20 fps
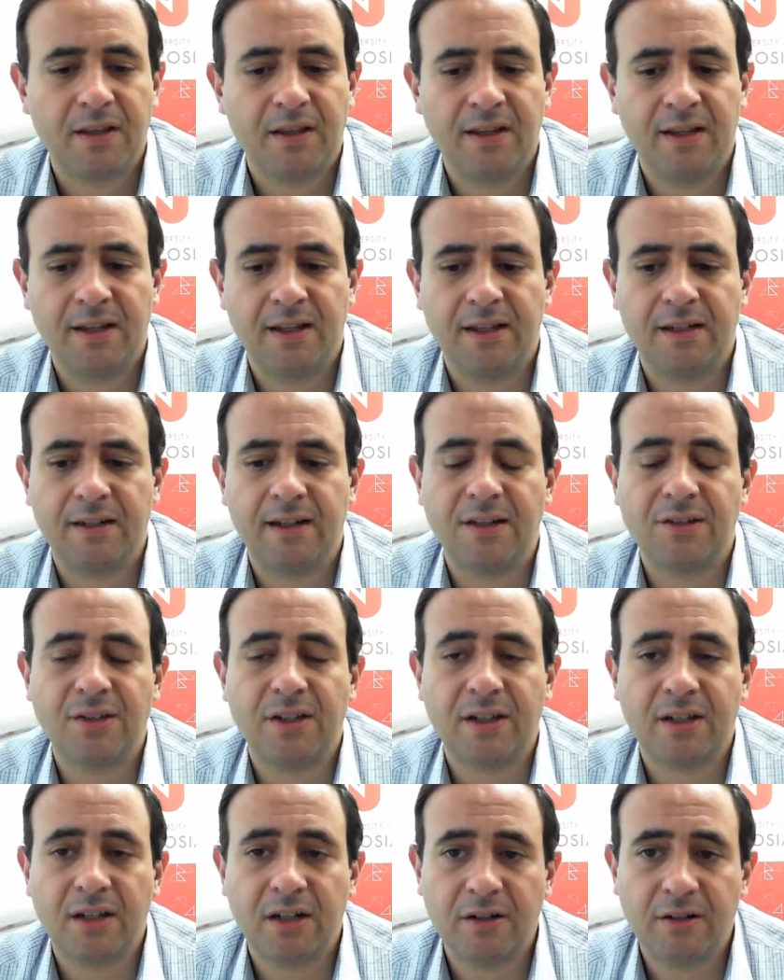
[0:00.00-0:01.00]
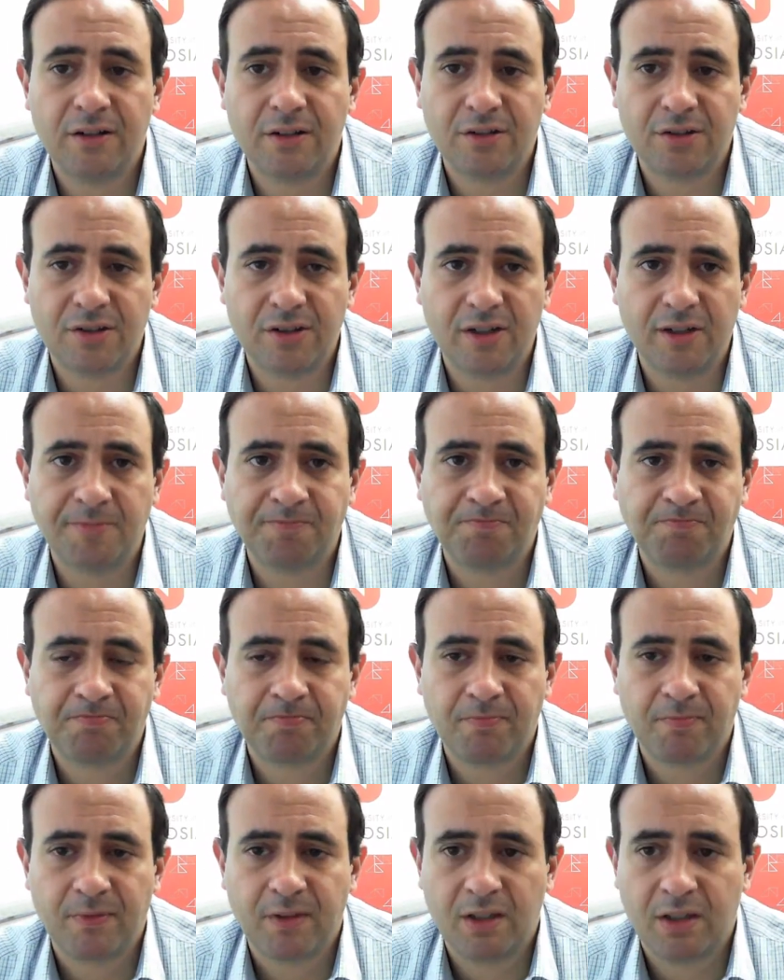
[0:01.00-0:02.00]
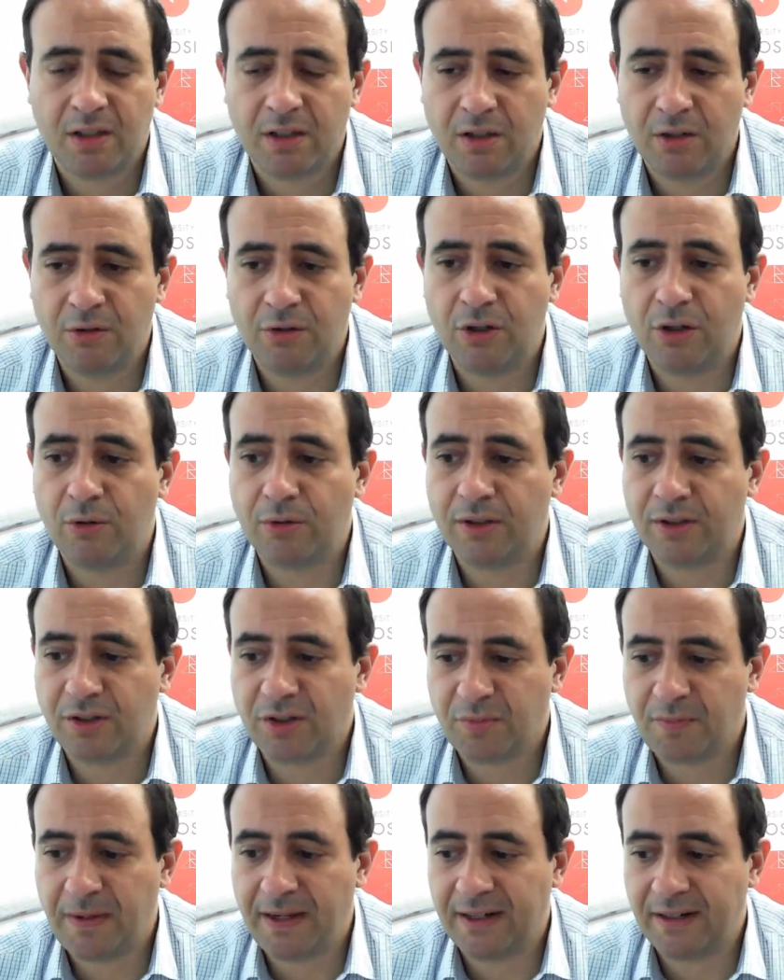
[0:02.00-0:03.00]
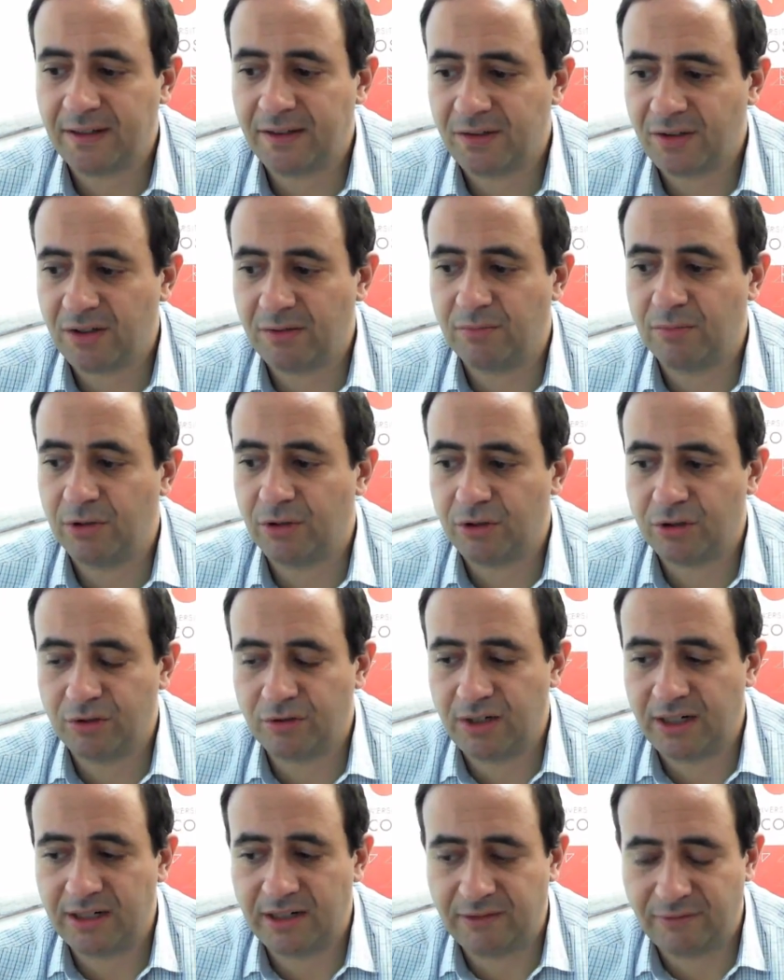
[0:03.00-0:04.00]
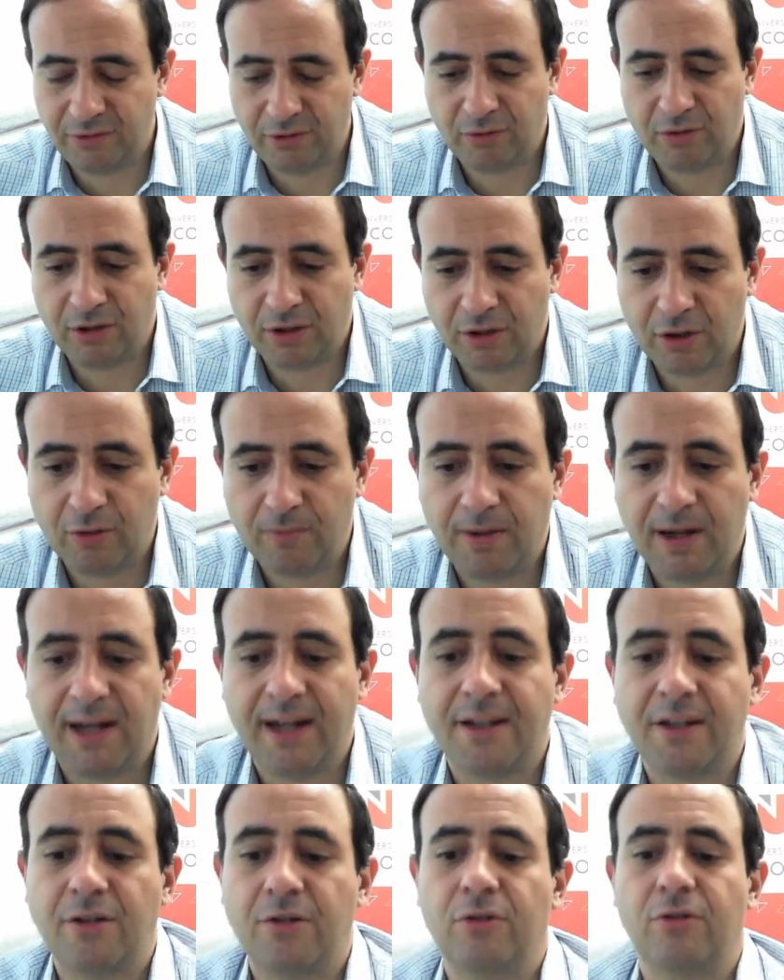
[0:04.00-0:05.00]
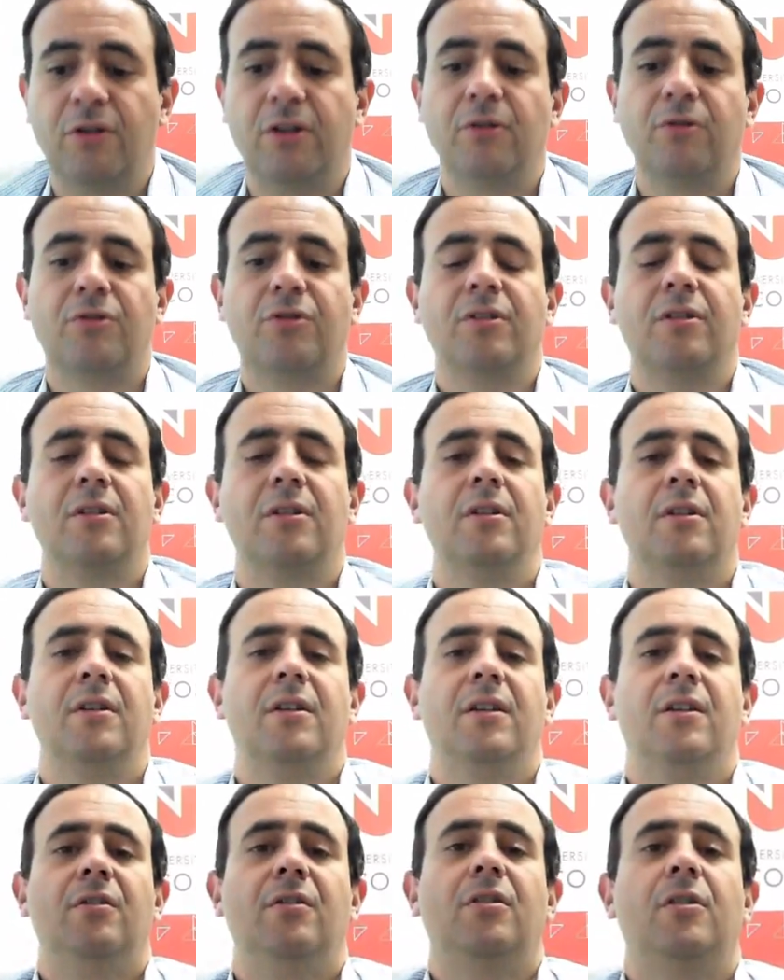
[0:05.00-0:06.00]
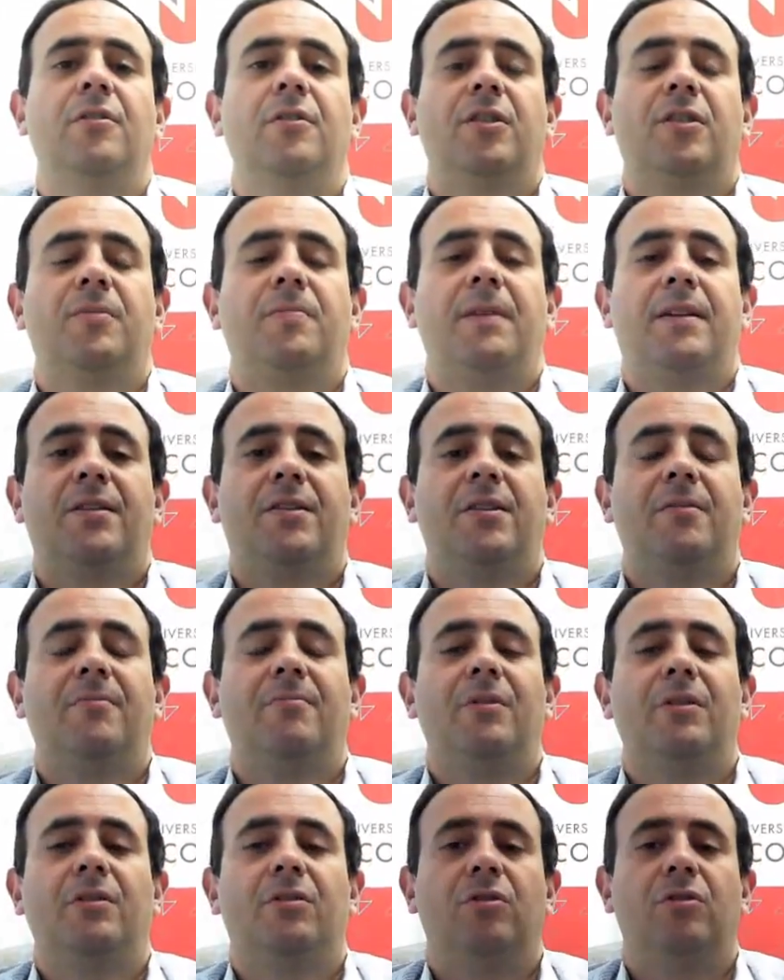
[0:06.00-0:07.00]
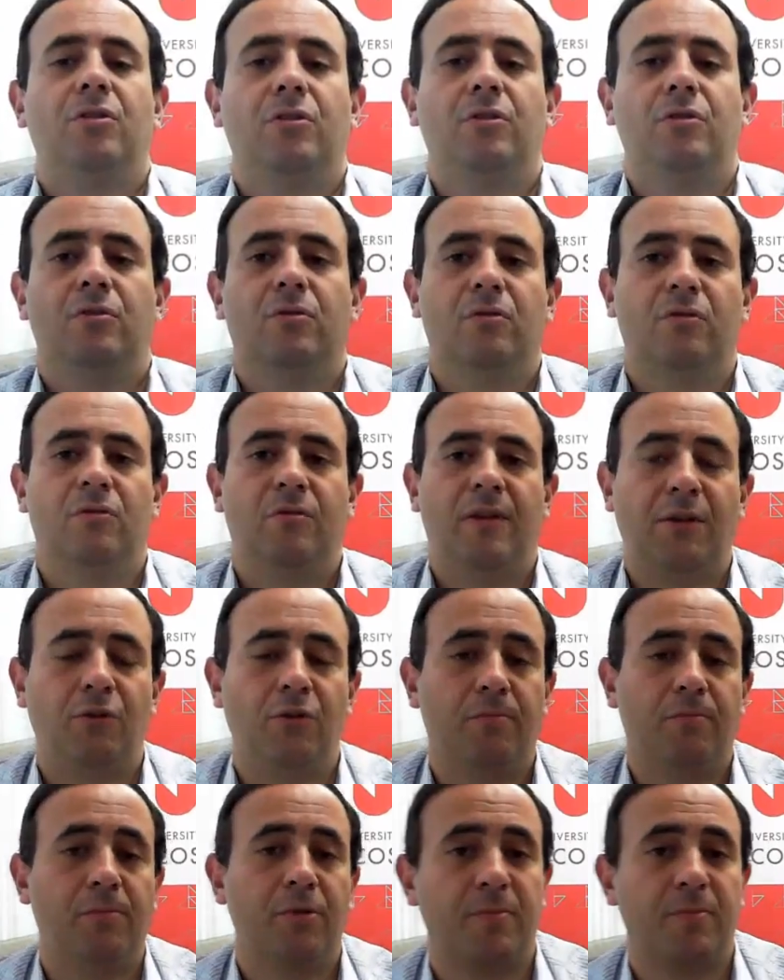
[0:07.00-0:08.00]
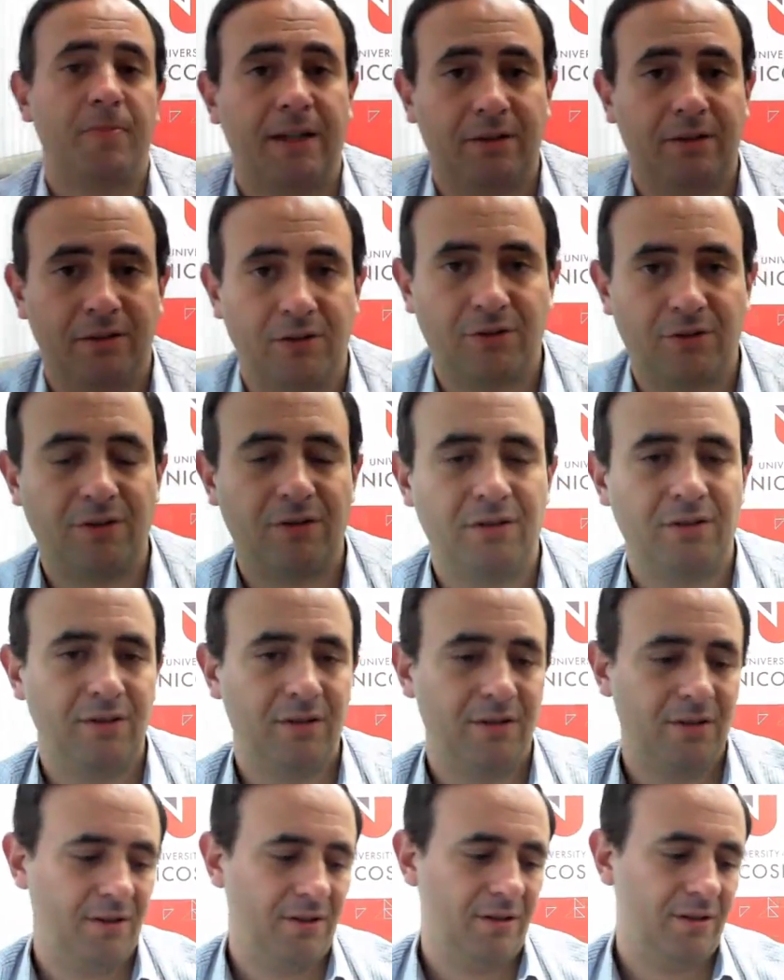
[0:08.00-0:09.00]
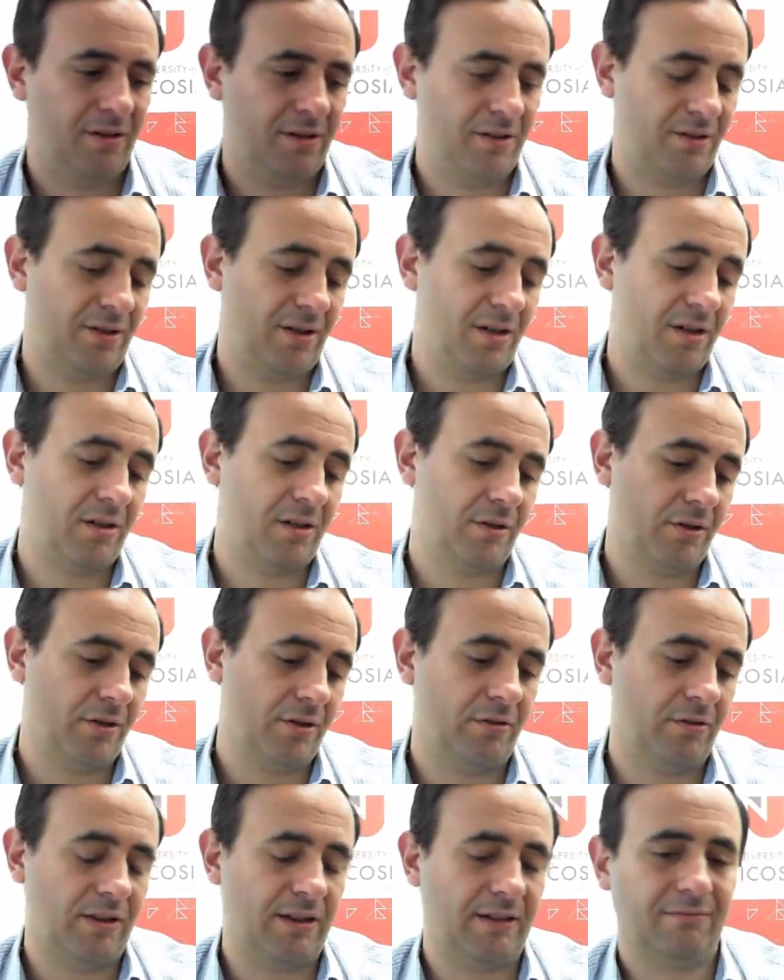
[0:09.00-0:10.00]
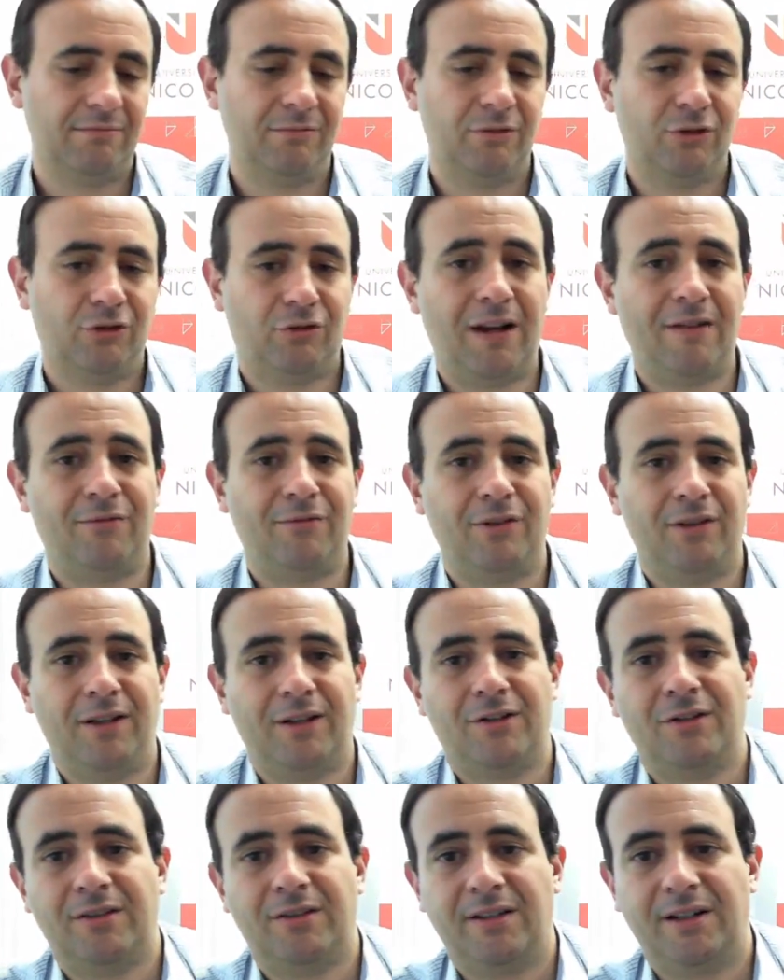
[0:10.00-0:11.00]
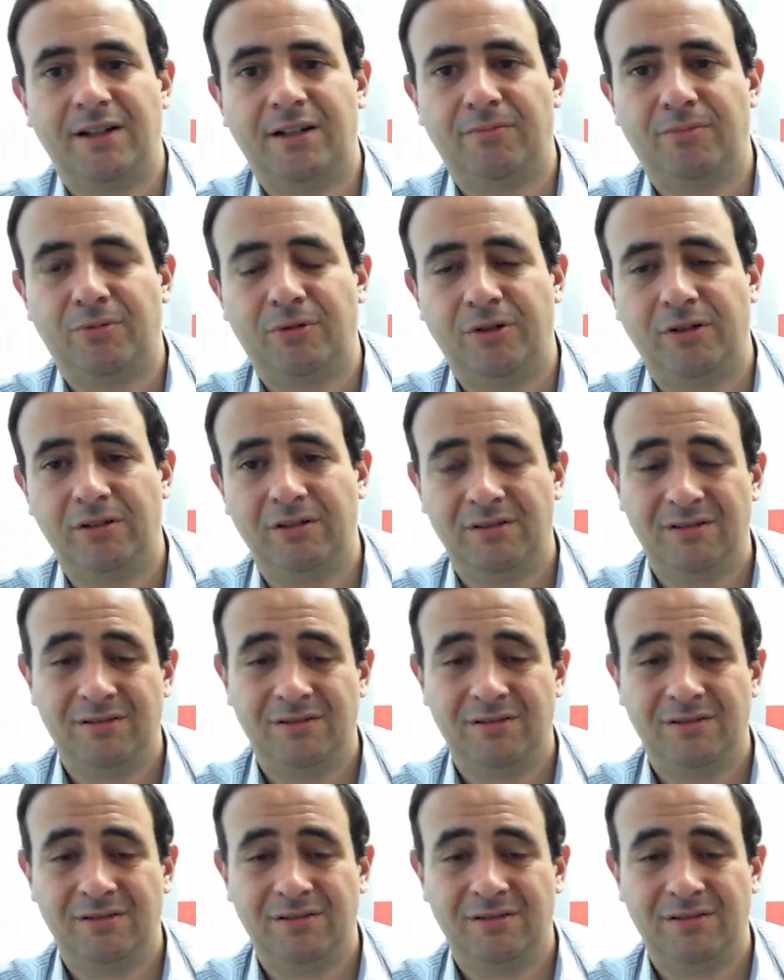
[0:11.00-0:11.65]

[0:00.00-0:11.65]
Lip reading: And as a currency, you don't expect someone to write, if you want to go buy euros, you don't expect someone to write your prospectus and say, oh, you're at Travelex at the airport.